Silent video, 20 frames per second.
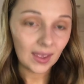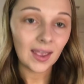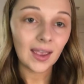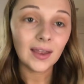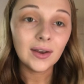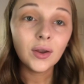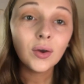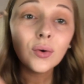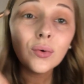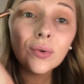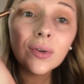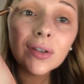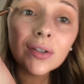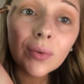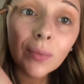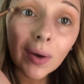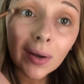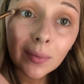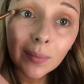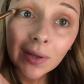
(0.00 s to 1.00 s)
And who
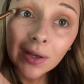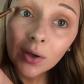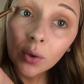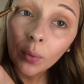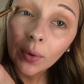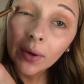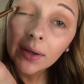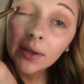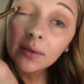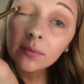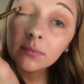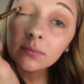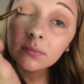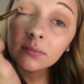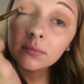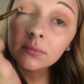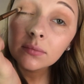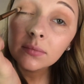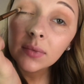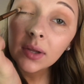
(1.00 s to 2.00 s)
doesn't want to be a queen?
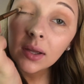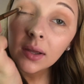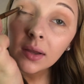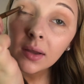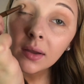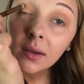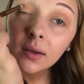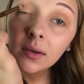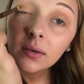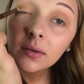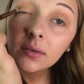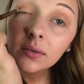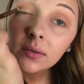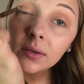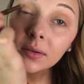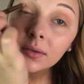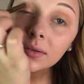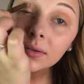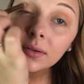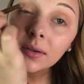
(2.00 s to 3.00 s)

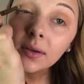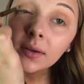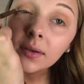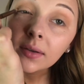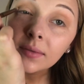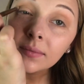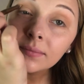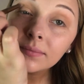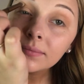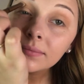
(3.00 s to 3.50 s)
Just a second.